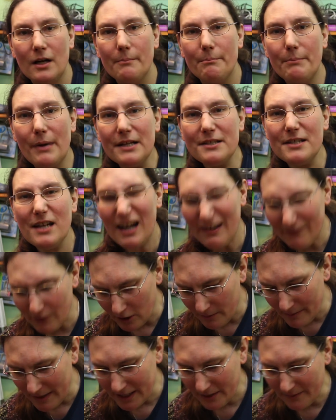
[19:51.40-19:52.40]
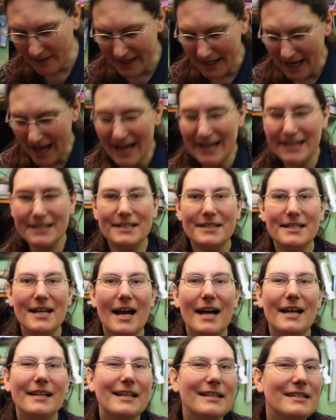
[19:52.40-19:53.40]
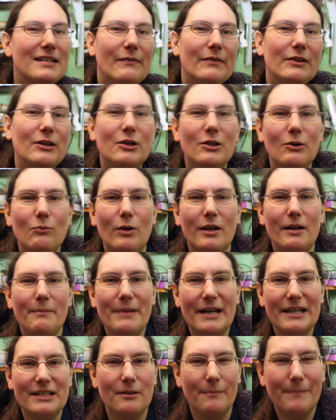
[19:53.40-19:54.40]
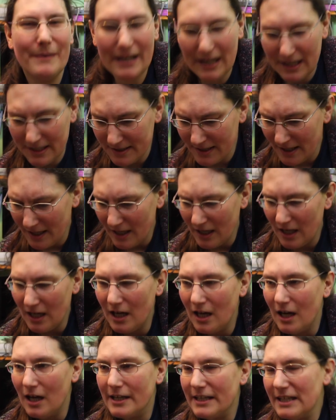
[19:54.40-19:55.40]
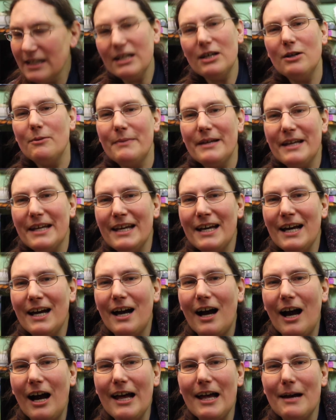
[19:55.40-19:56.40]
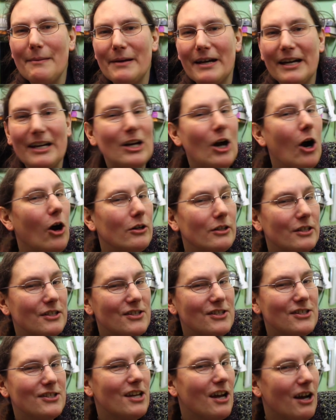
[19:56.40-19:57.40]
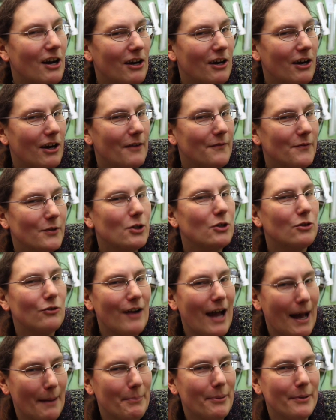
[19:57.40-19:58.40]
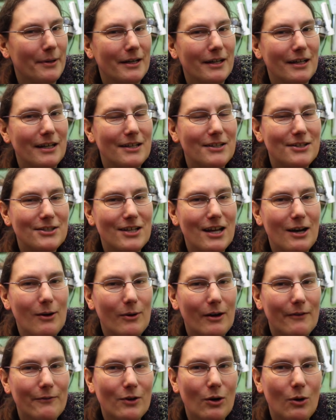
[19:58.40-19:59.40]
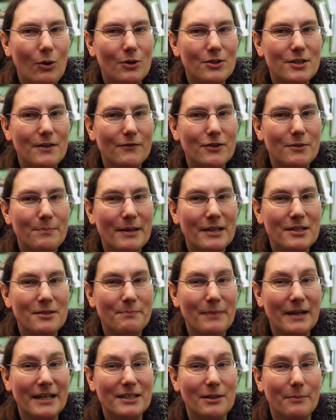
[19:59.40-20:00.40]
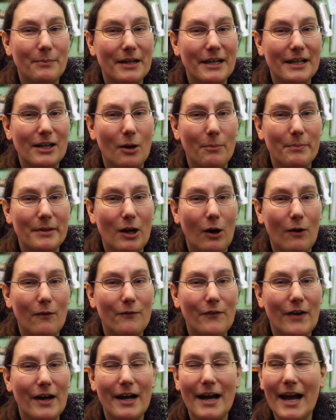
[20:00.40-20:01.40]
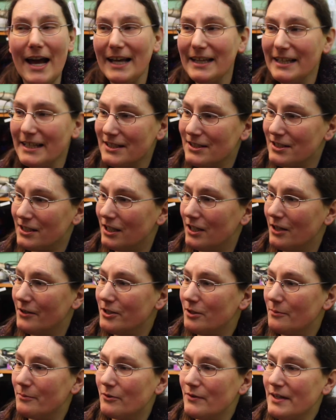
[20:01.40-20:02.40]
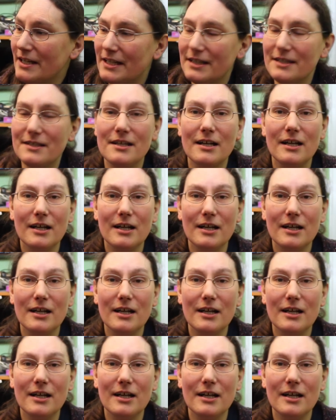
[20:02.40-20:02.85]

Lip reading: But I've got them anyway, and let's have a look at what I picked up, because you know me, I am a connoisseur of crap. So, of course, I've just picked up a copy of Aliens Colonial Marines